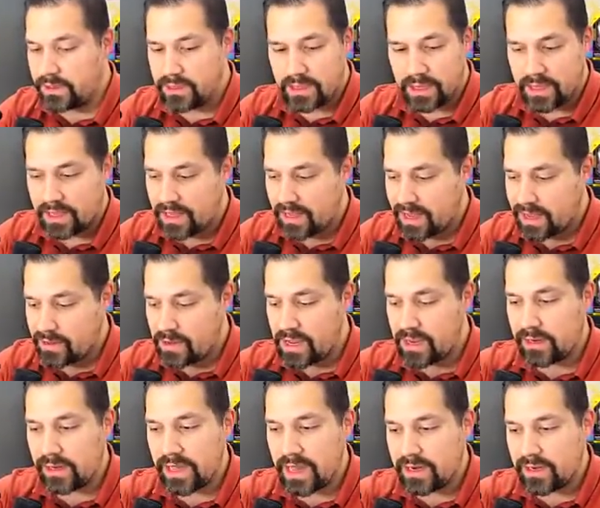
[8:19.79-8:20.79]
Uh, hadn't
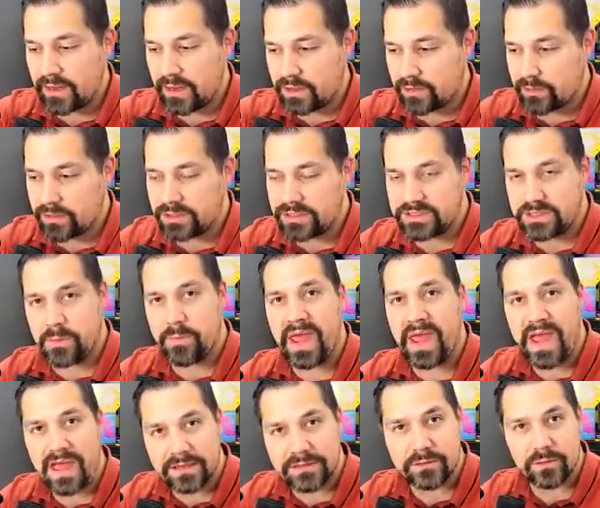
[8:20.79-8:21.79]
had a lot of luck with these in
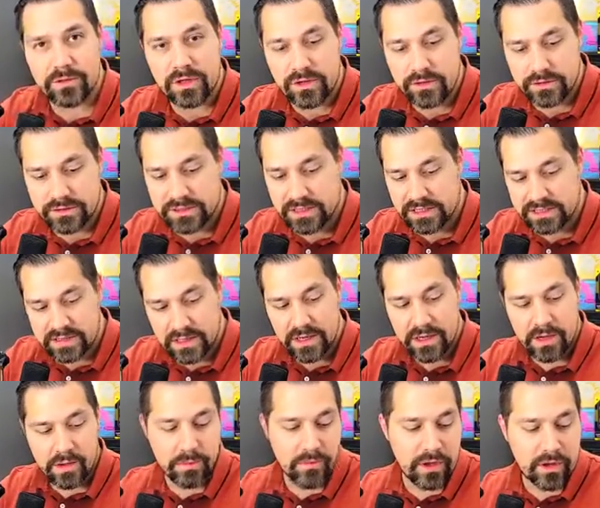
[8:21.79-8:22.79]
past with other sets,
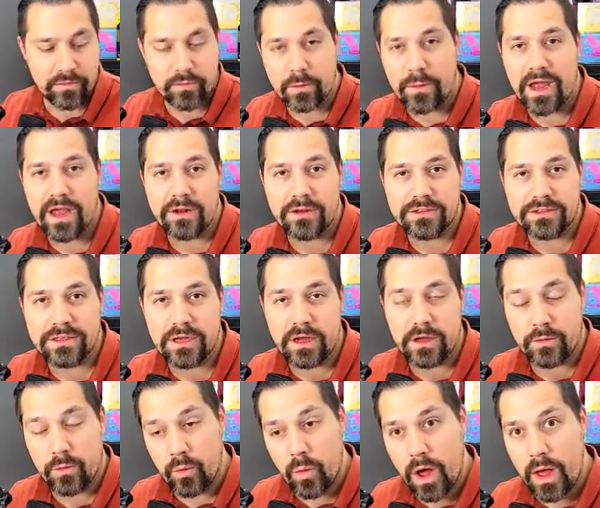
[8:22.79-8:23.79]
but for Battle Style,
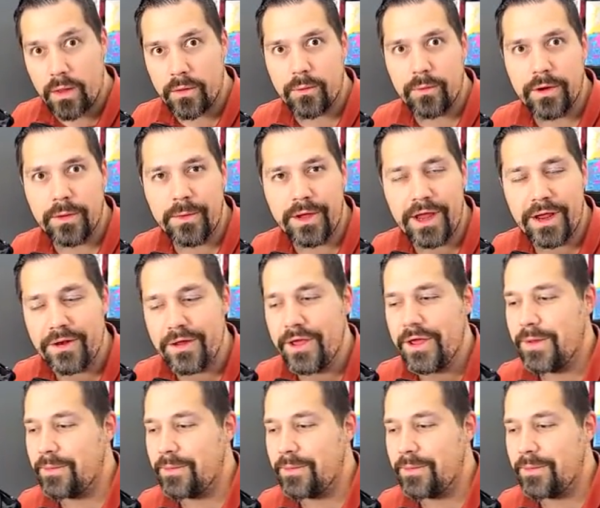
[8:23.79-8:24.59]
what? Where am I on?